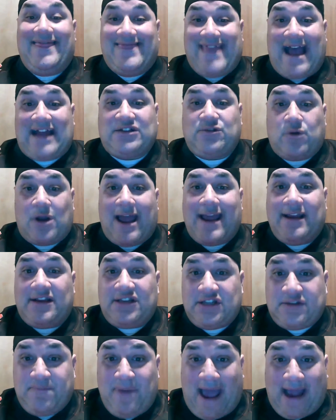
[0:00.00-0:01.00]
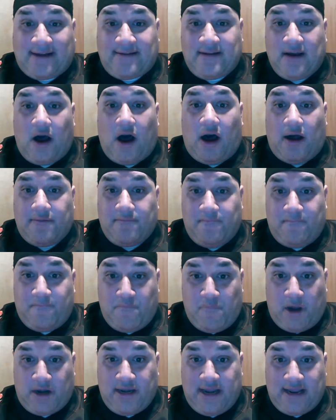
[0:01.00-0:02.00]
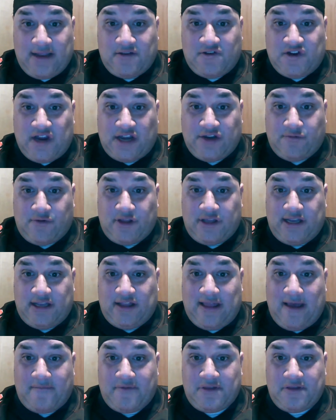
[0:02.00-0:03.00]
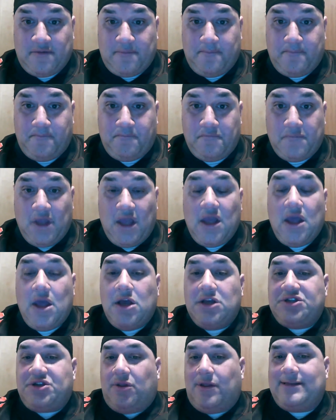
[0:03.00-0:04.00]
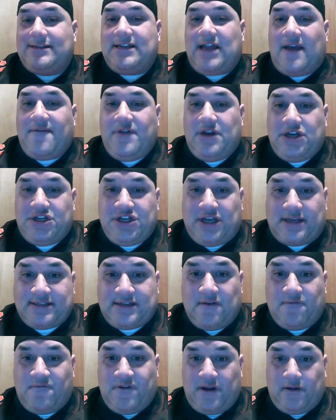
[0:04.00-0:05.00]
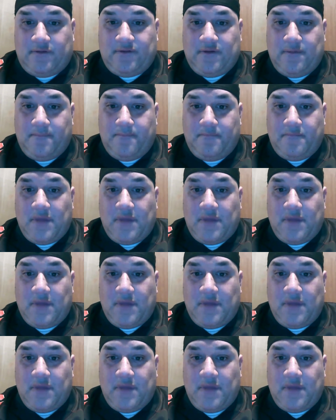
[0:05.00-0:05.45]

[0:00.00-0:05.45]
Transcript: That's what I expect on Monday, January the 11th. So let's dive into Justin Fields.